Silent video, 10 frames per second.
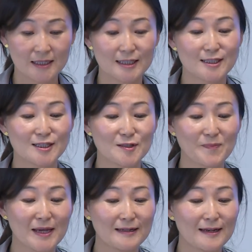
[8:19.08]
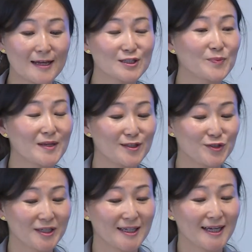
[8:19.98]
This is my last
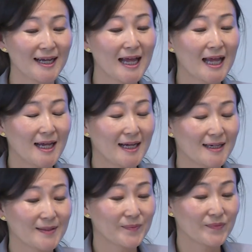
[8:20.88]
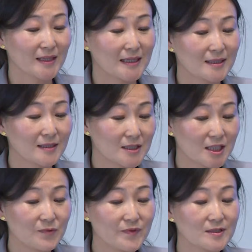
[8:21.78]
page. The
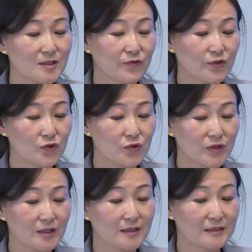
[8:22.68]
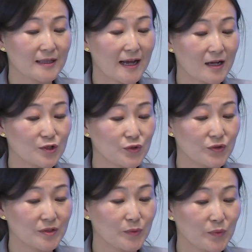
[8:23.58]
achievements of Yocoy in
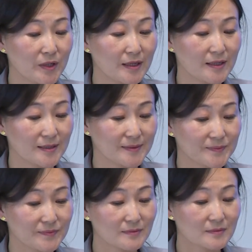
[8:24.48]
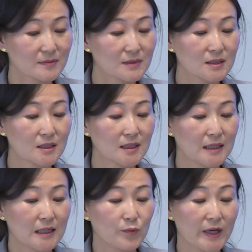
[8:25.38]
Tarashi,
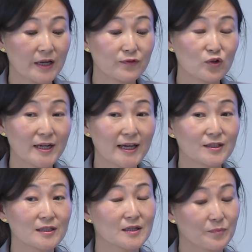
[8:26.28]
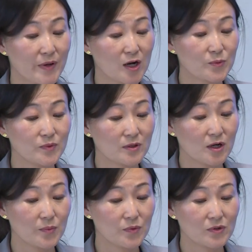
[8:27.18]
we have collected comparable
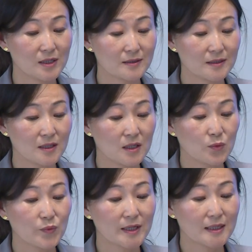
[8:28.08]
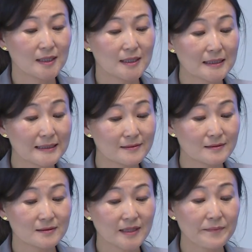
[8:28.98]
corpora. We
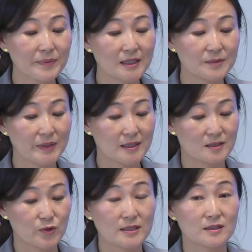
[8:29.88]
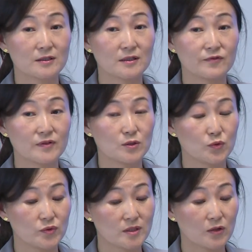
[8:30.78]
learn template-based transfer
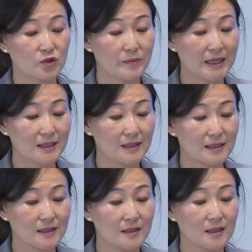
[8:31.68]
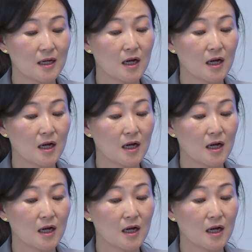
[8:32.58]
rules automatically.